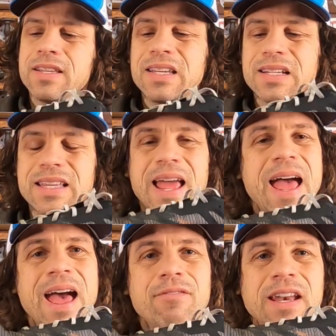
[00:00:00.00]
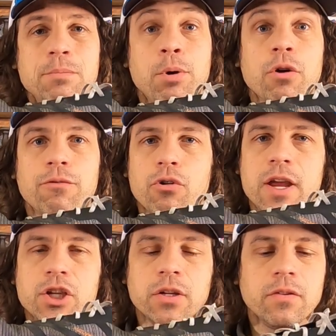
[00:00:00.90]
doesn't have any
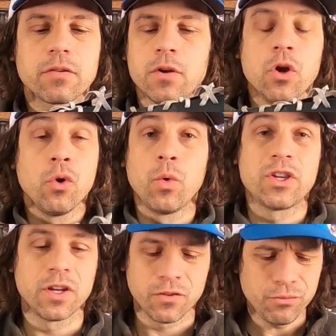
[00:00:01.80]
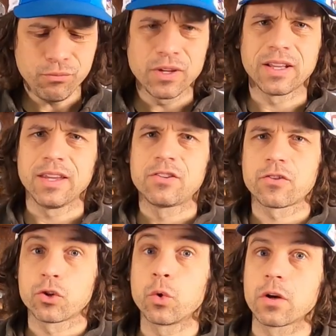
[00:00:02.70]
perforations, which is really
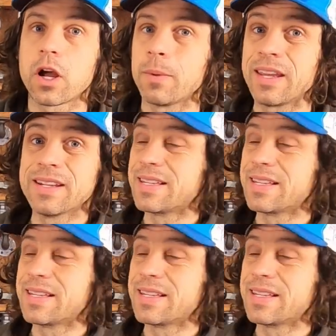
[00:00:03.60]
just a shortcoming in